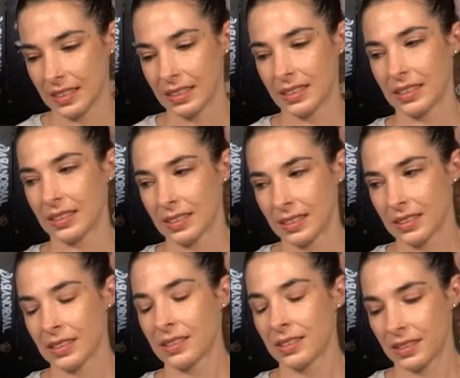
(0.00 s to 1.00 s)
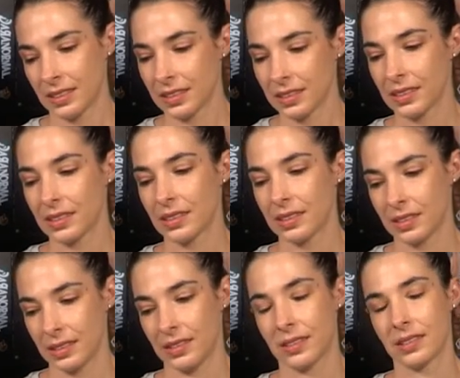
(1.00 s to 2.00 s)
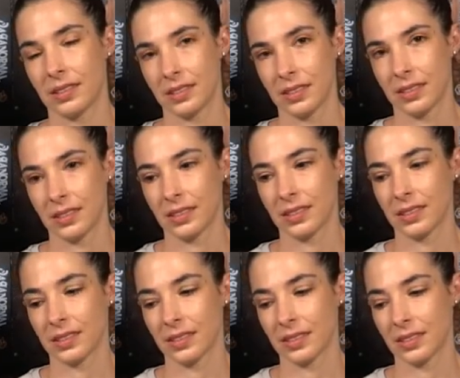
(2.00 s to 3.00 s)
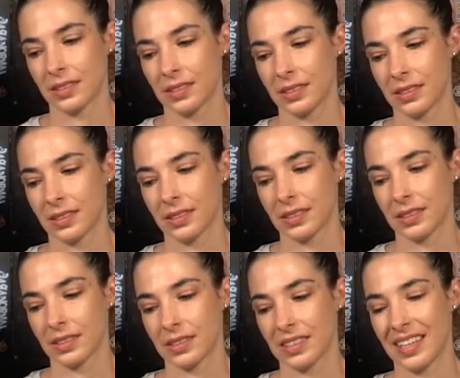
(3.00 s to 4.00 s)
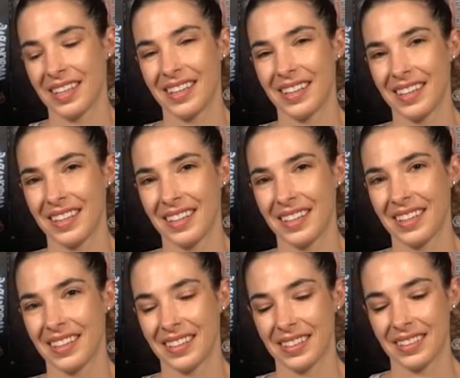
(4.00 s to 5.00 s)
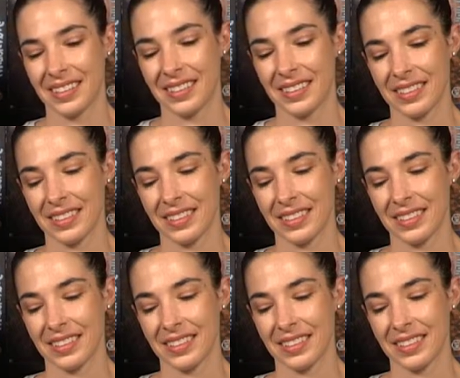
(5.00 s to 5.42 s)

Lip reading: (silent)